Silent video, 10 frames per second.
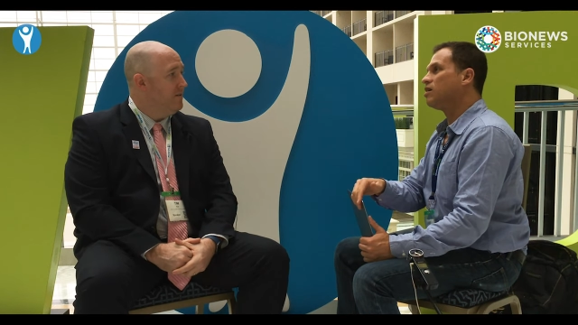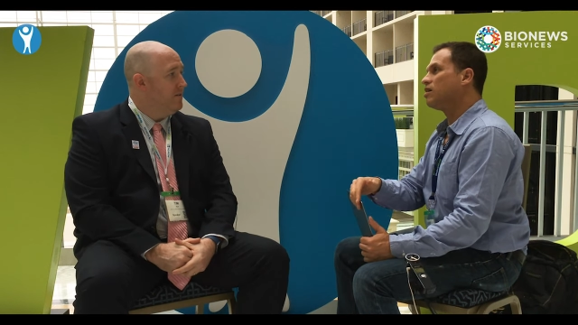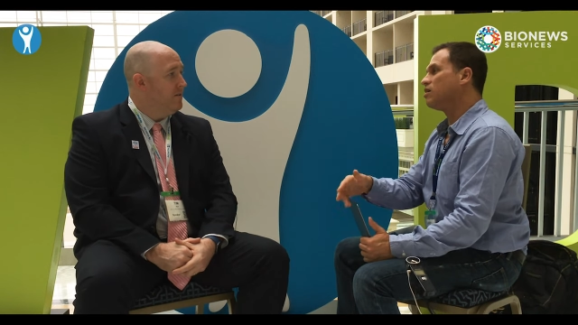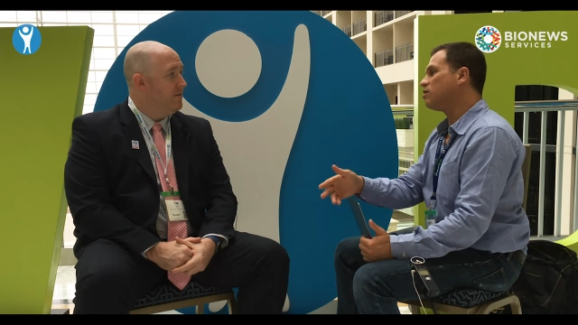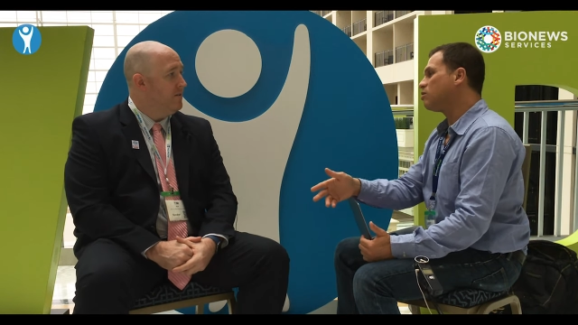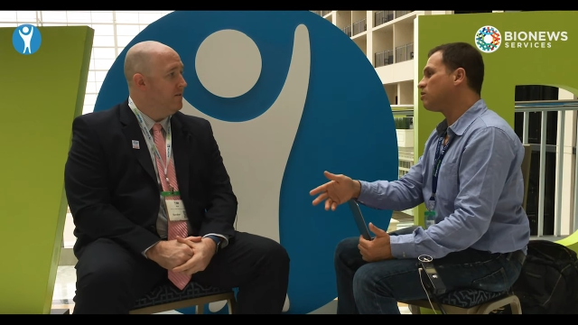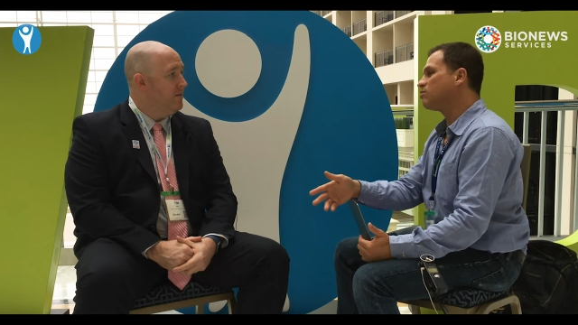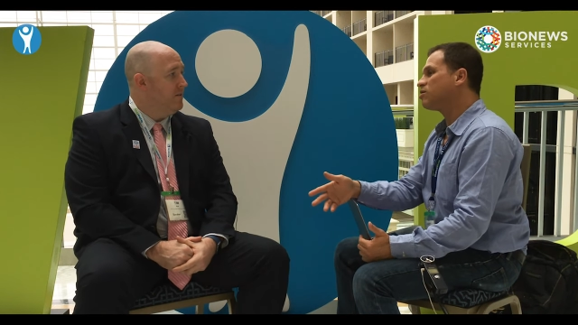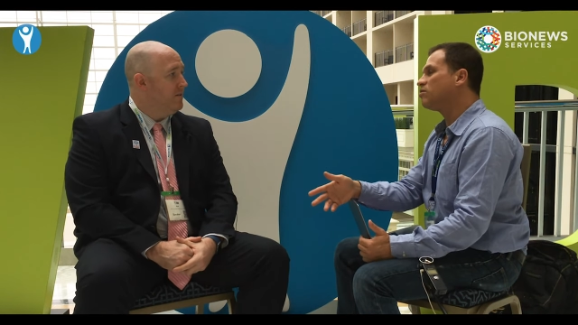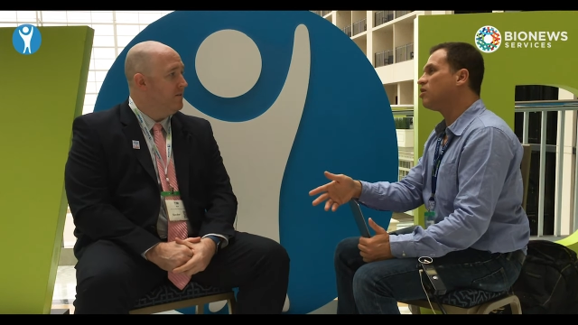Speaker 1: uh, who are
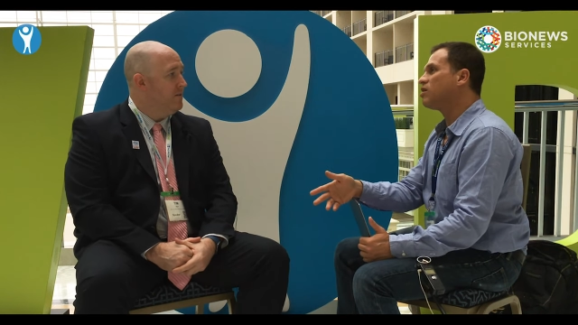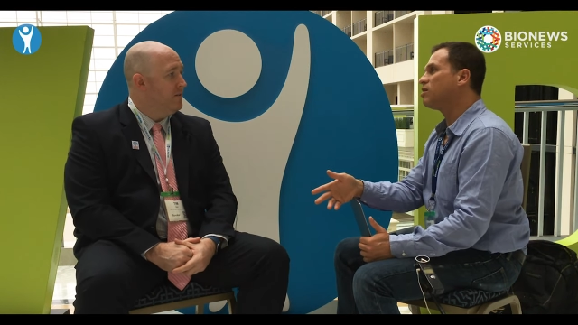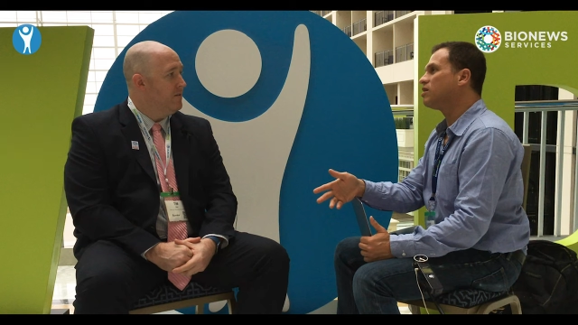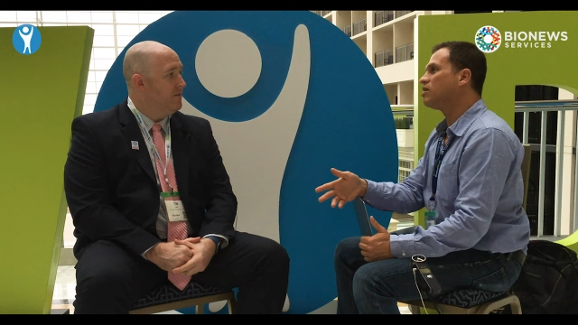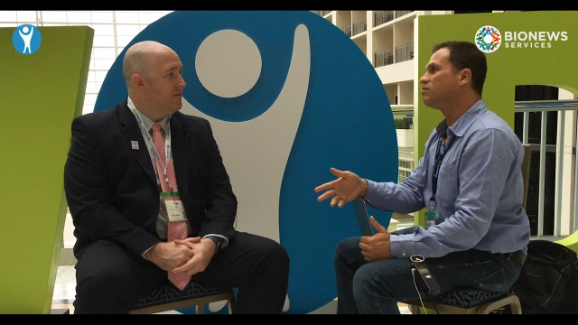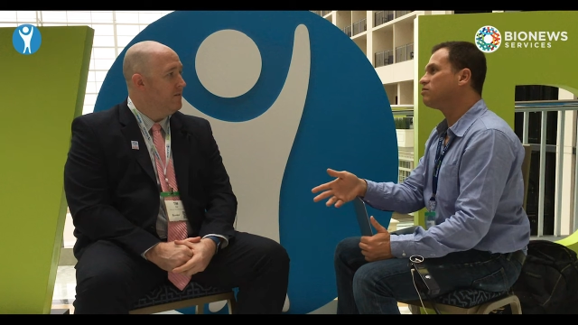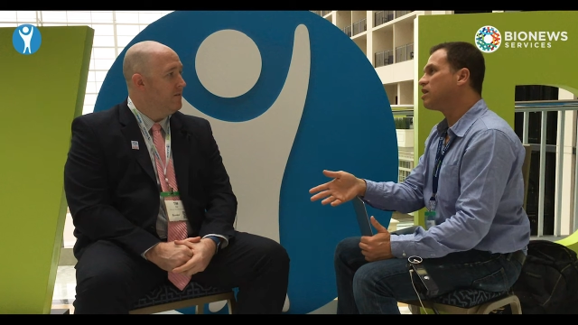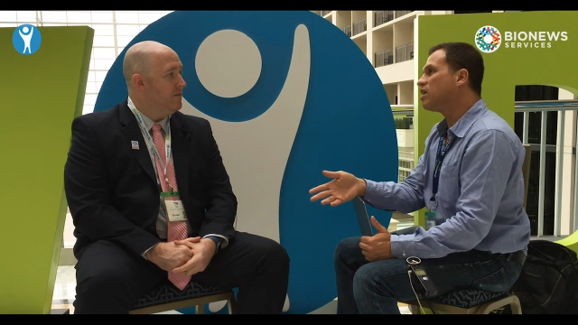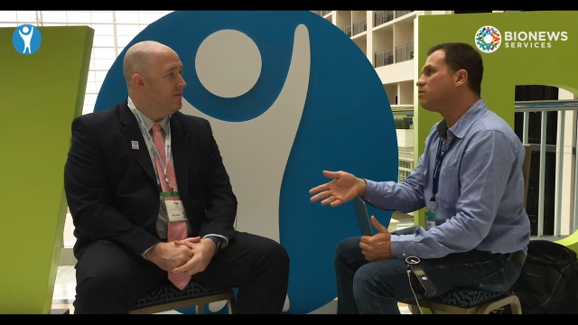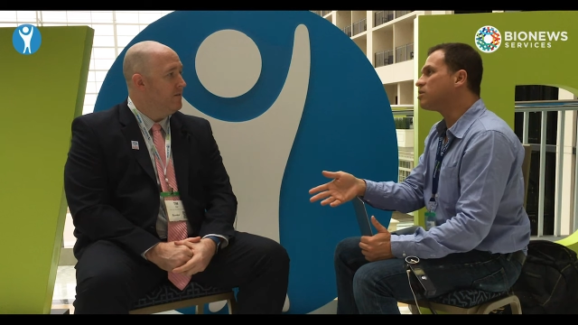promoting uh,
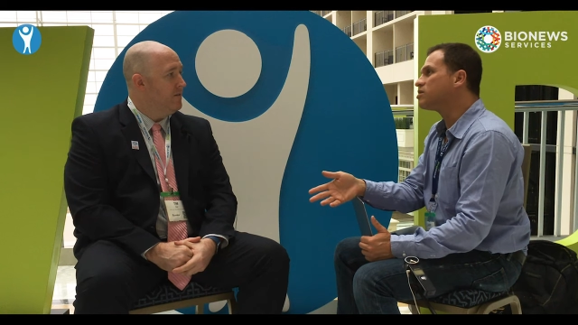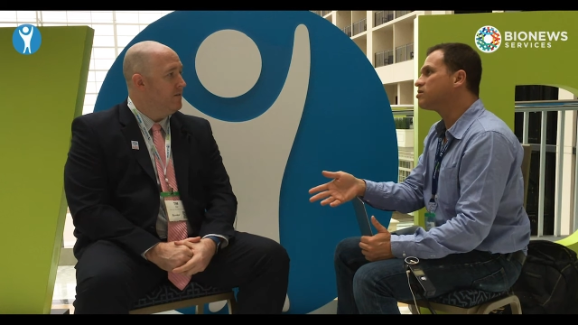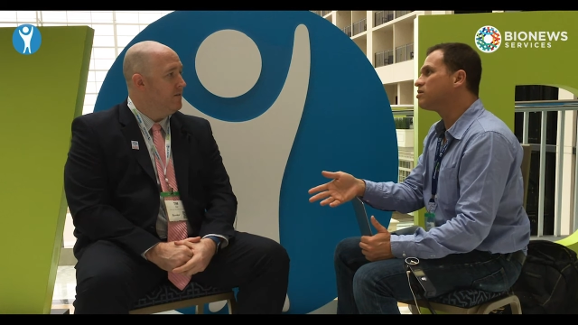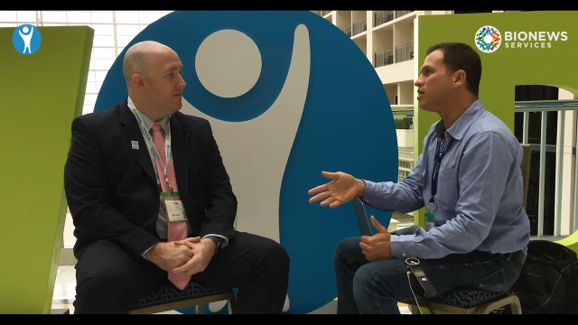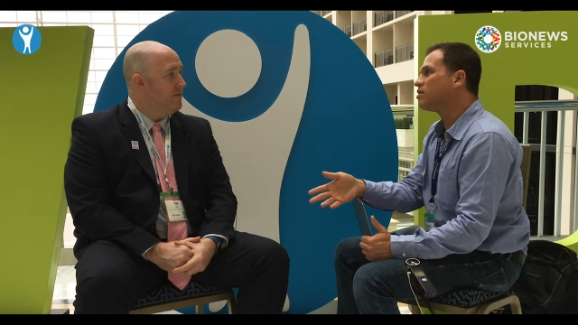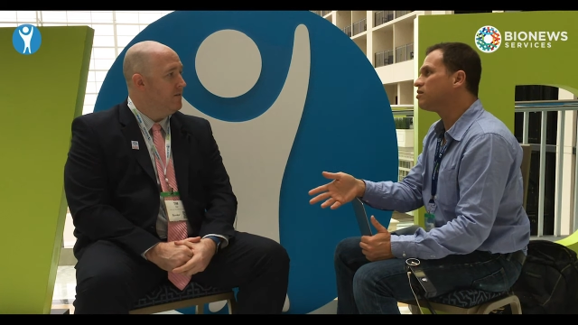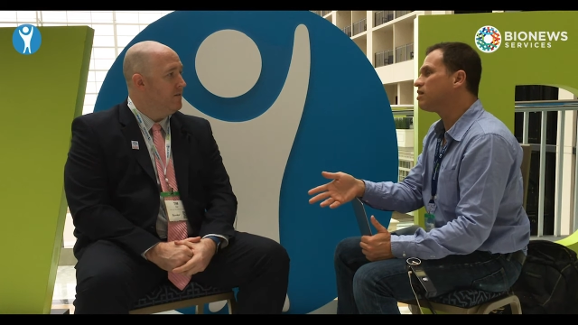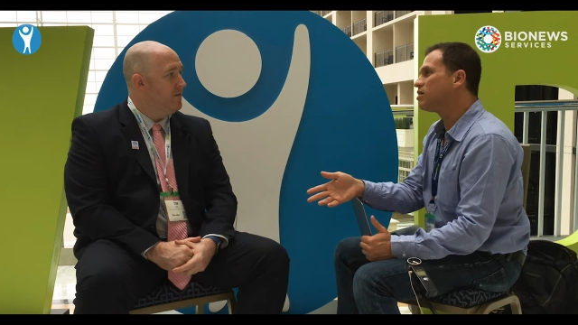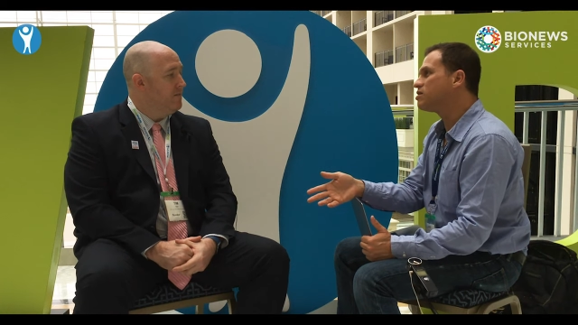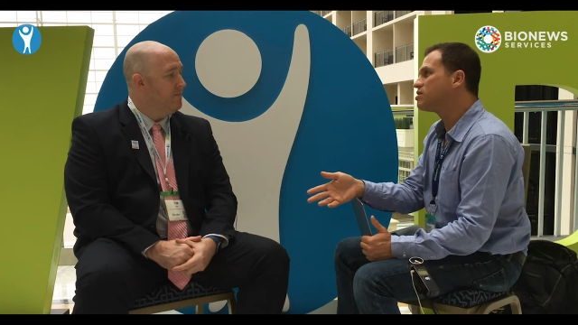cannabis and,
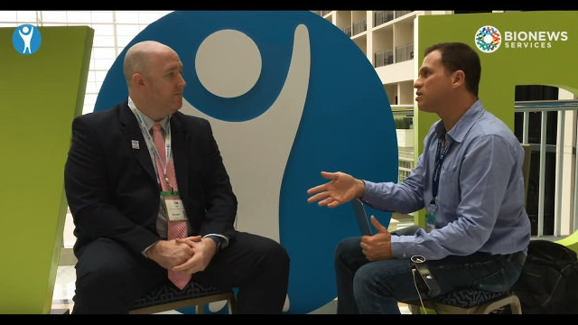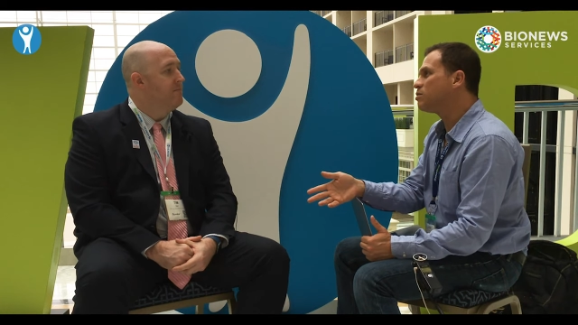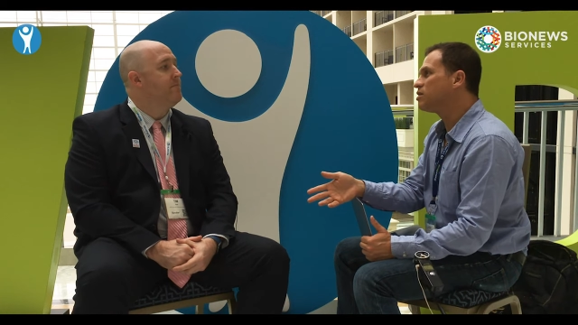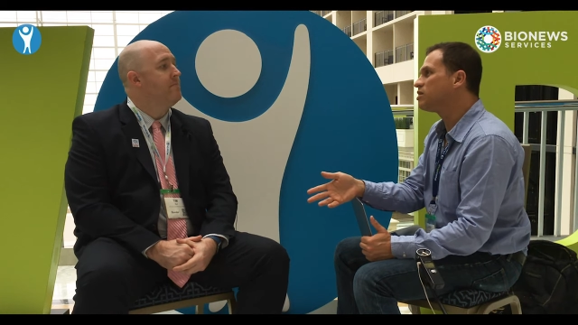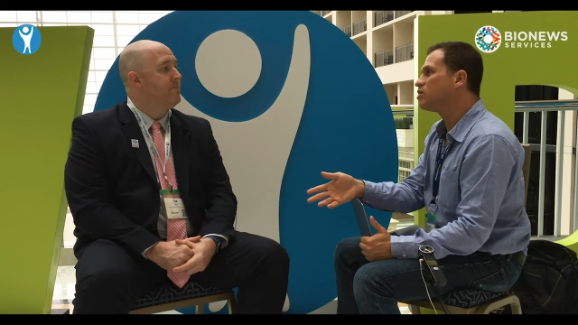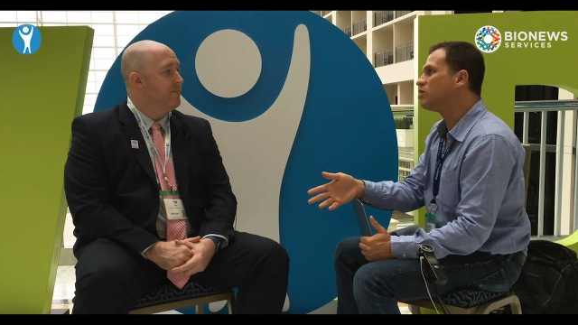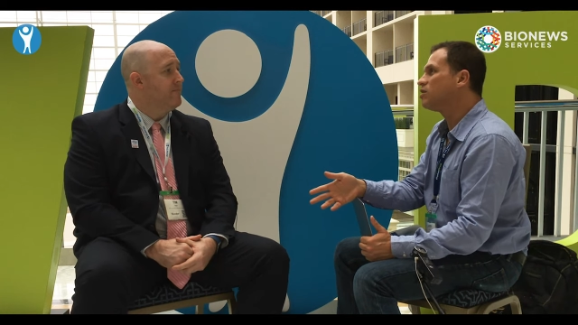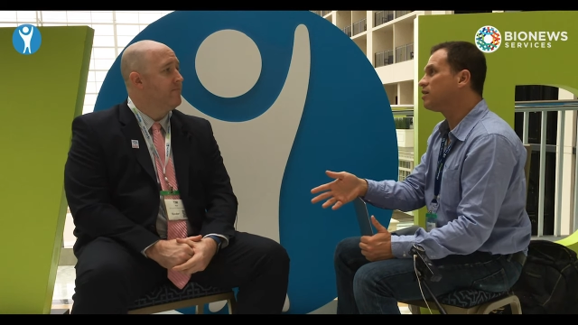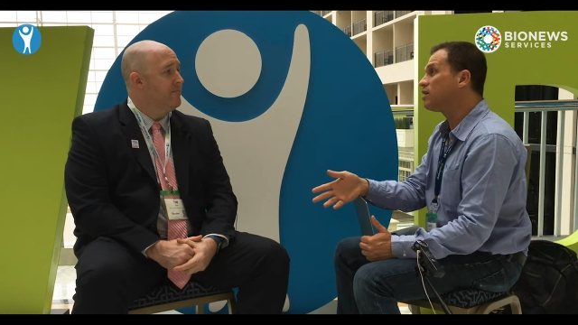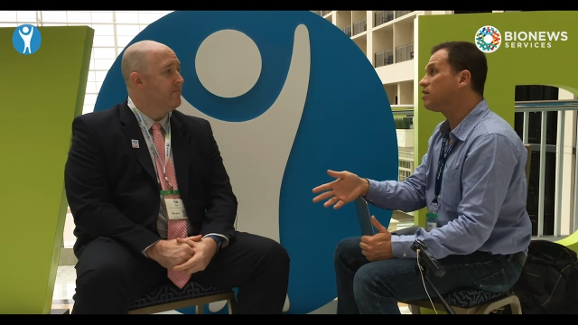and CBD
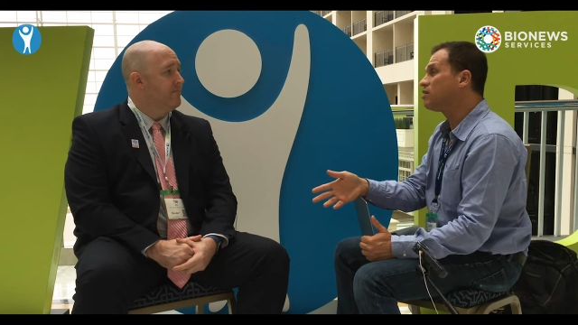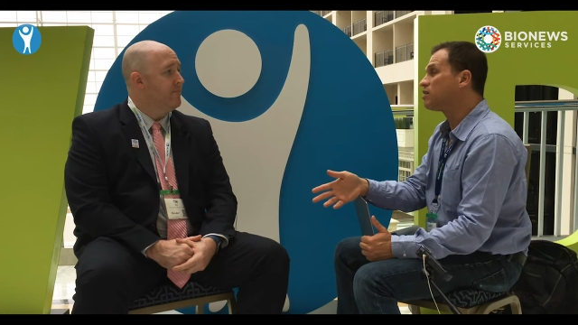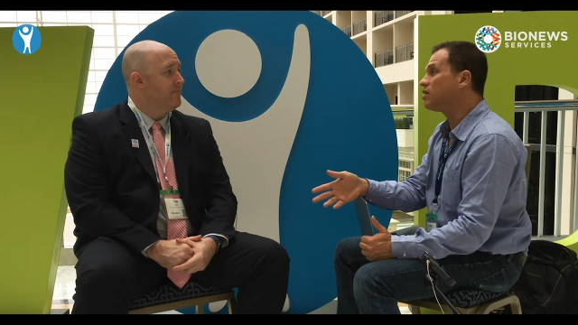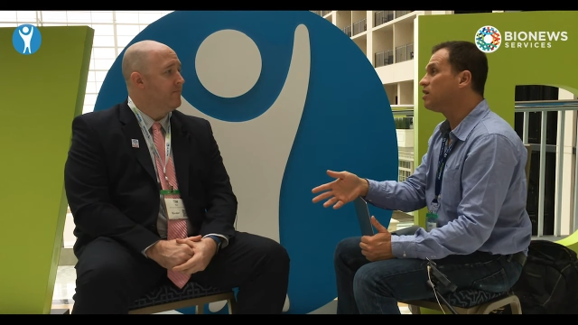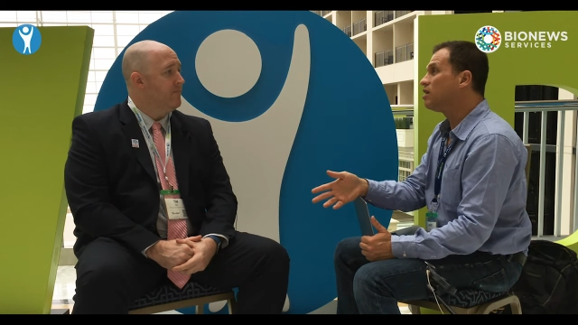oil, that kind of thing.